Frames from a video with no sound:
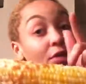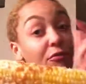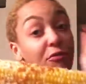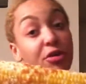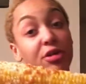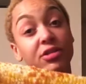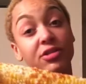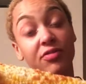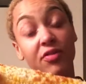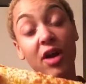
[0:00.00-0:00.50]

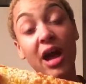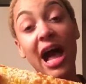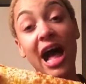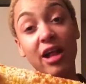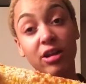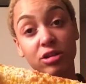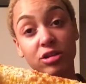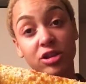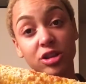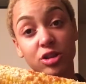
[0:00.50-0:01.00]
first of all,
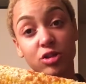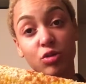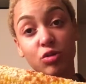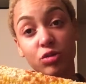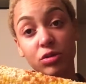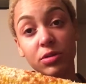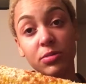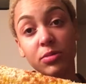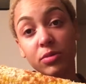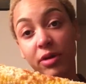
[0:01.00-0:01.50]
allergies are
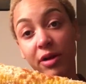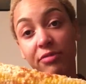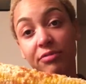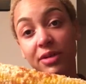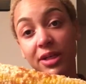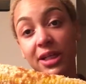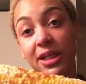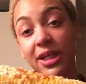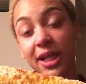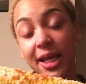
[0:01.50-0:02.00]
horrible. I
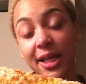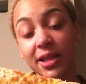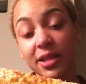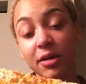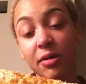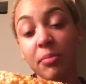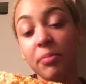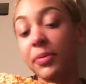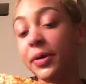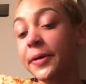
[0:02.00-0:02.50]
freaking hate
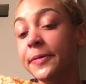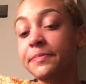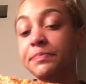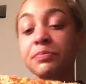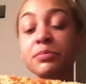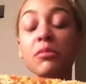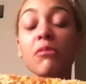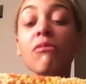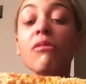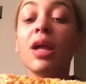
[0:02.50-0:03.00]
them. But
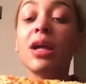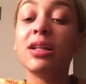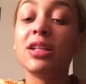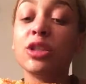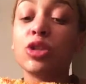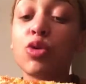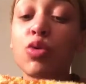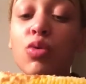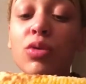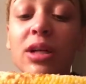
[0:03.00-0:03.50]

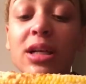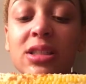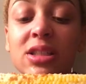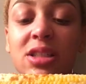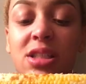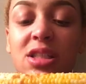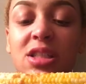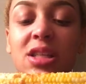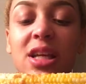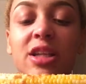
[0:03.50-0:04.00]
this corn has
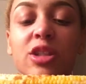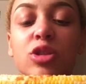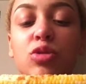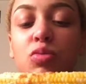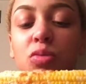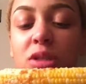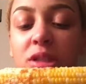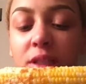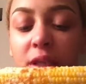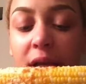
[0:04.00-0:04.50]
such like
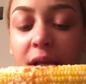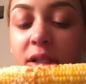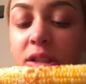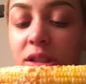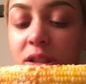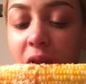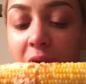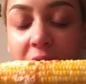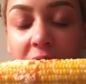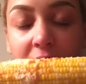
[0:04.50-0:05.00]
sweet
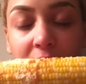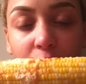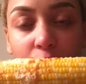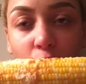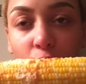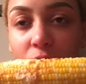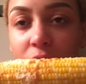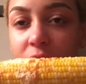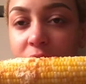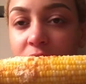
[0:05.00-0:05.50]
taste, and then
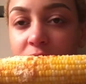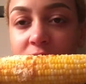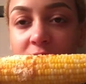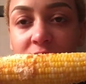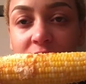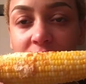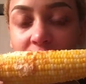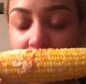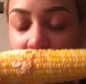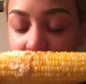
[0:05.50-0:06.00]
with the
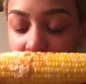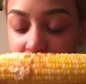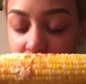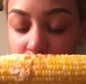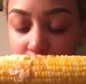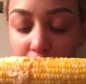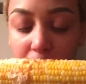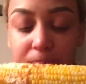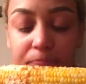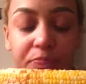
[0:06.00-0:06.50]

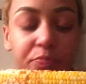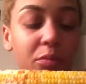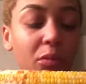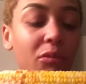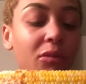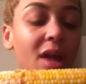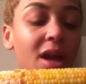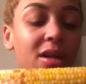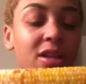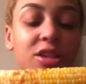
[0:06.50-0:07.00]
seasonings
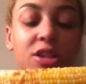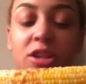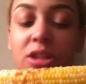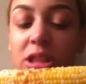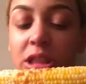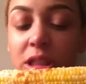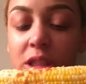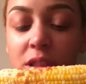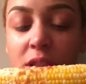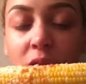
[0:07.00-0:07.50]
and the
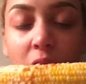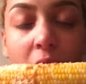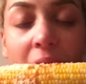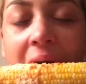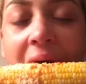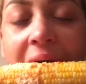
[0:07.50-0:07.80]
cheese,